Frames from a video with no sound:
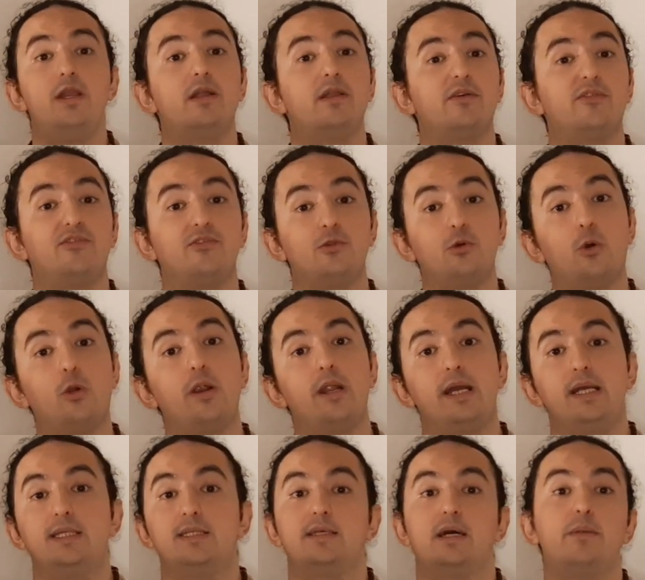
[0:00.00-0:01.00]
on the floor
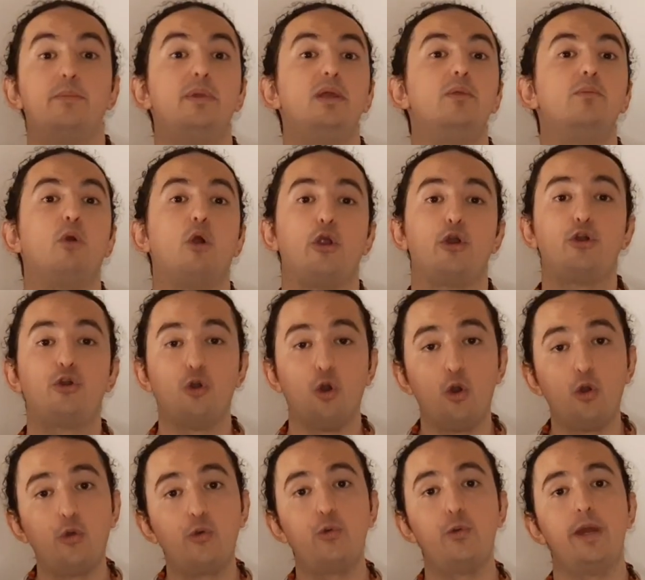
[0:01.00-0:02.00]
and start being more
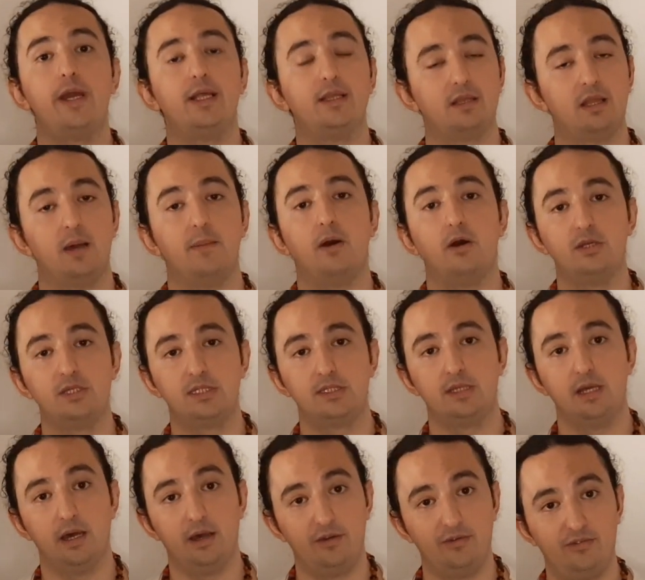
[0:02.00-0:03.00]
congruent about
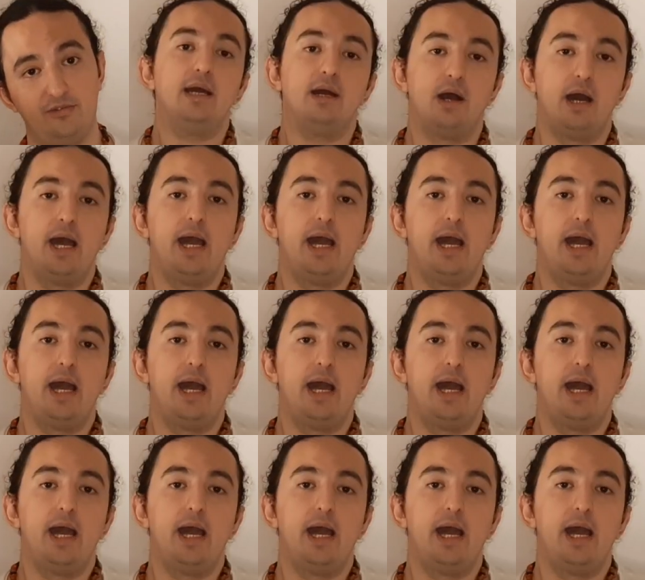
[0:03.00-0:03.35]
stuff.